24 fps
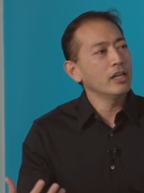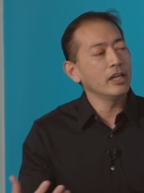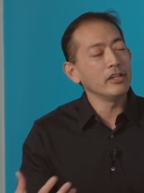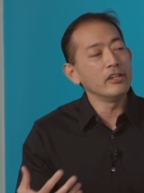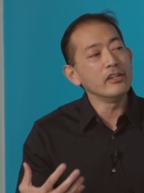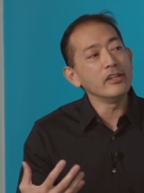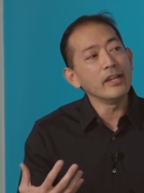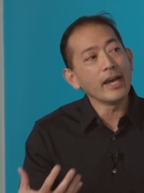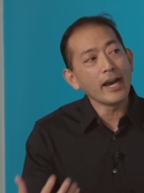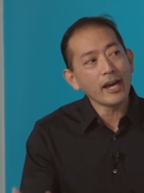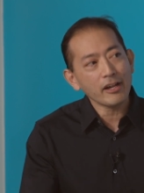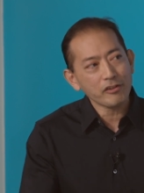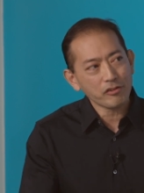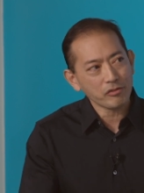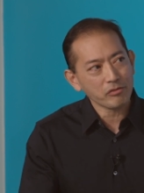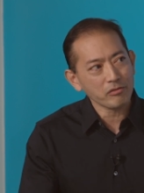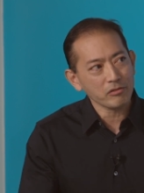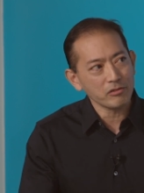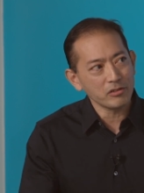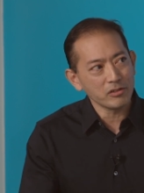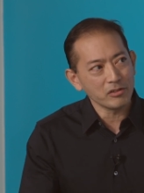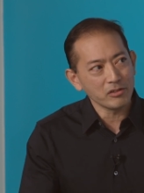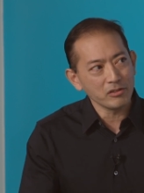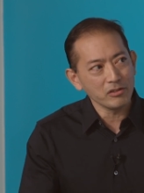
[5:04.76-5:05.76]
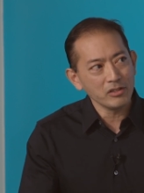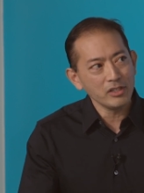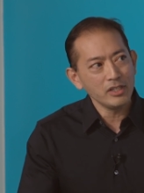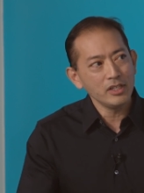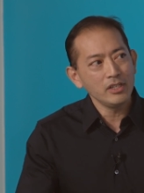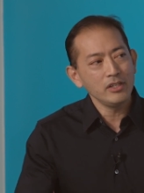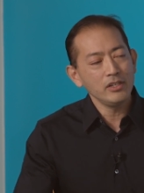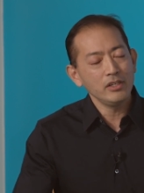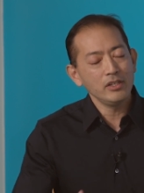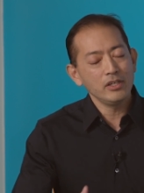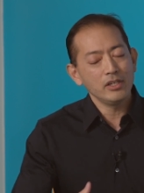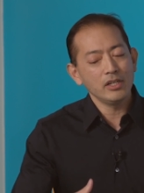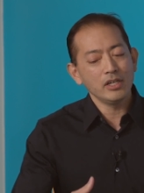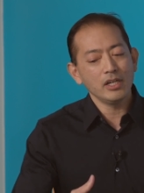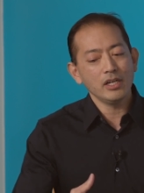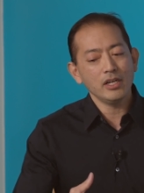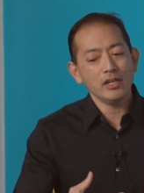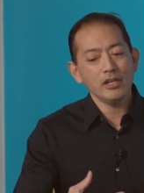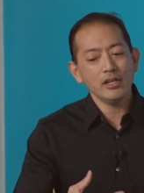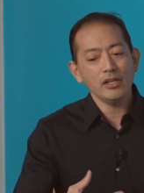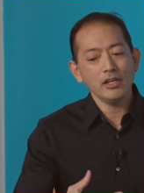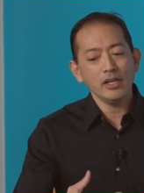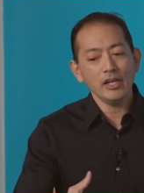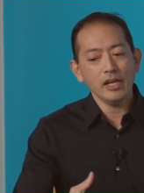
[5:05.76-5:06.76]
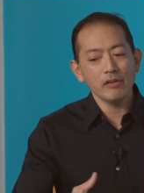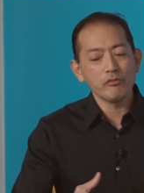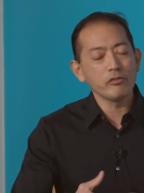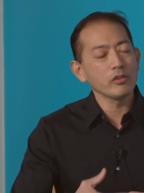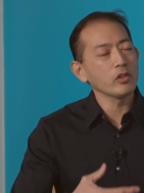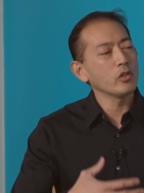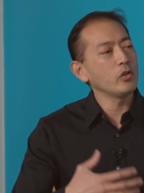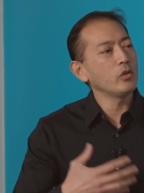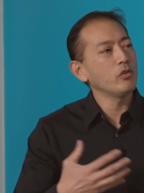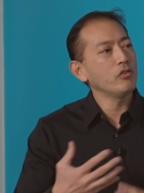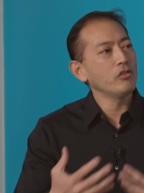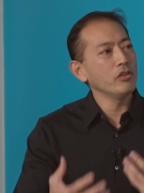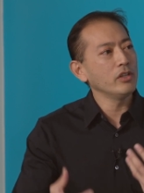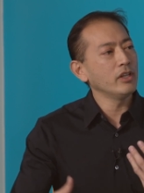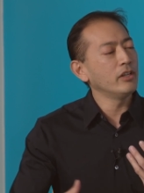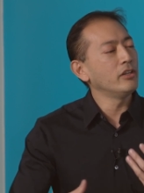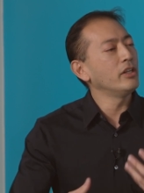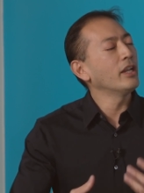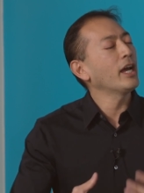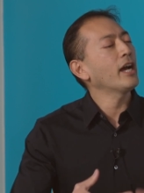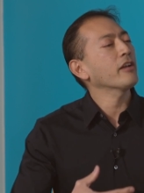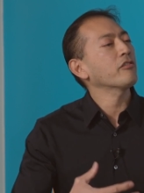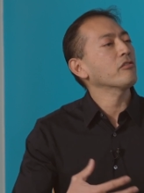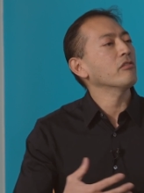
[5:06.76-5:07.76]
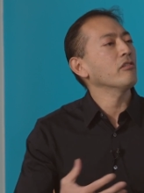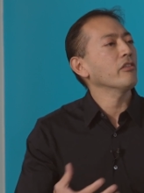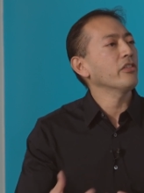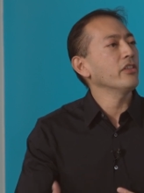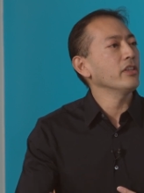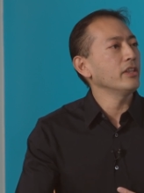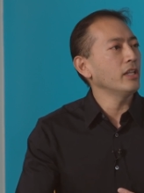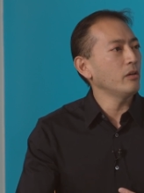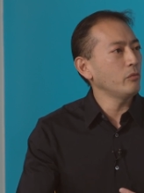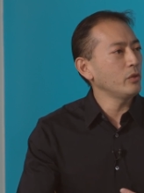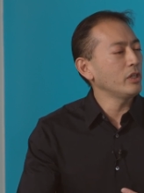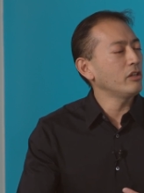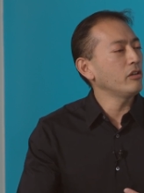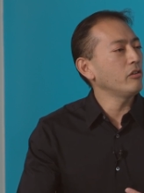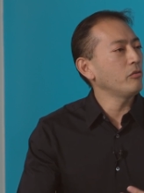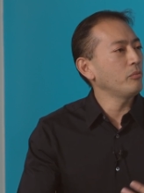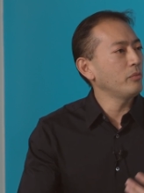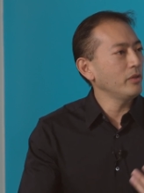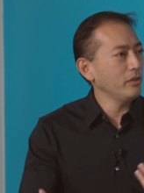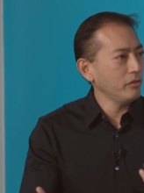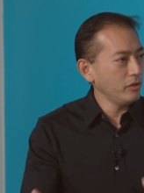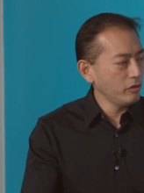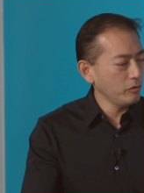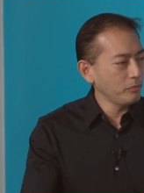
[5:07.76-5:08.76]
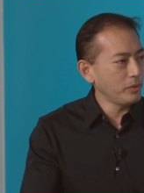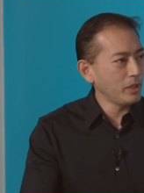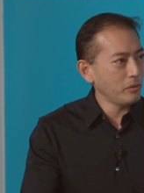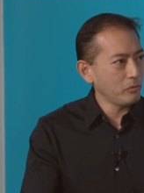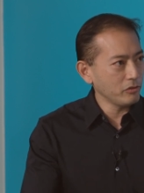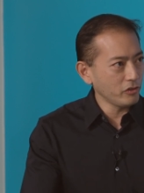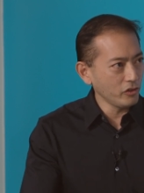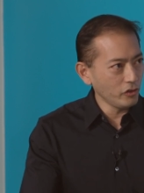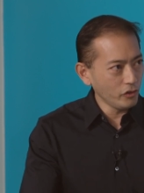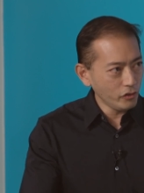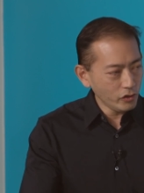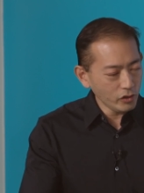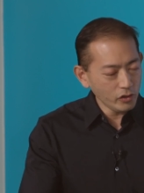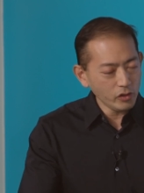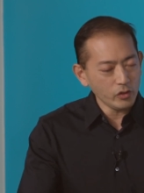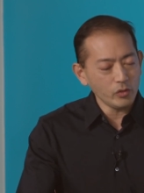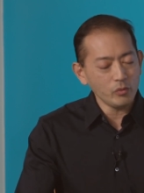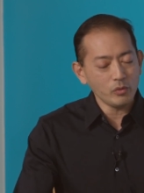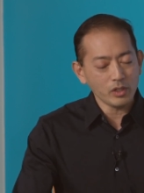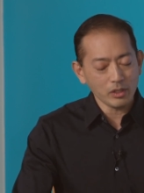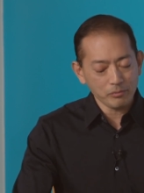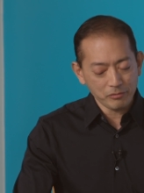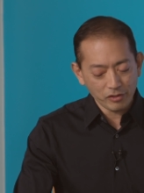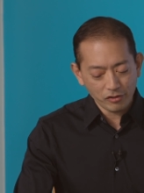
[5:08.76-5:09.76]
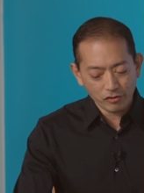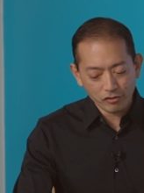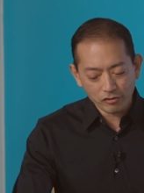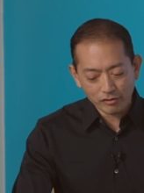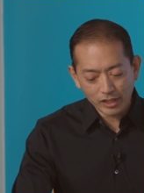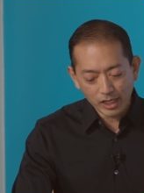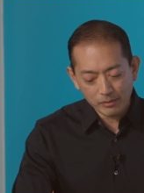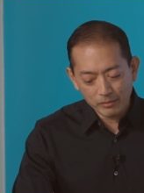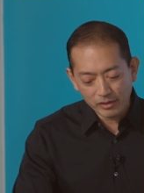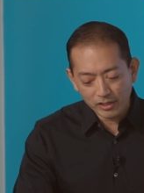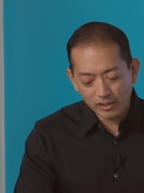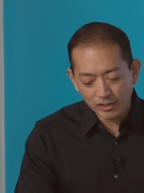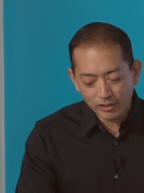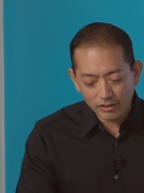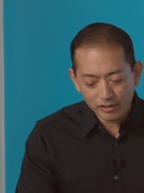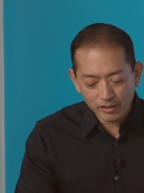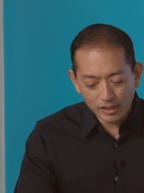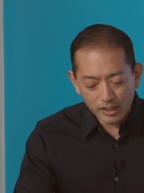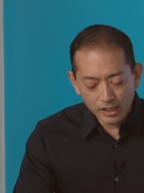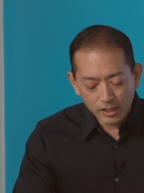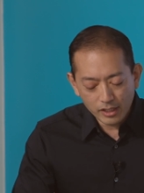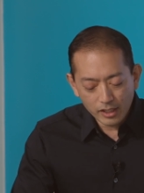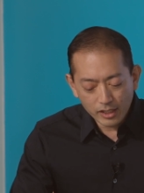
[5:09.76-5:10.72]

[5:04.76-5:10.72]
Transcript: a natural uh, evolution and natural thing that we could, should be able to do, what I'm describing right. here.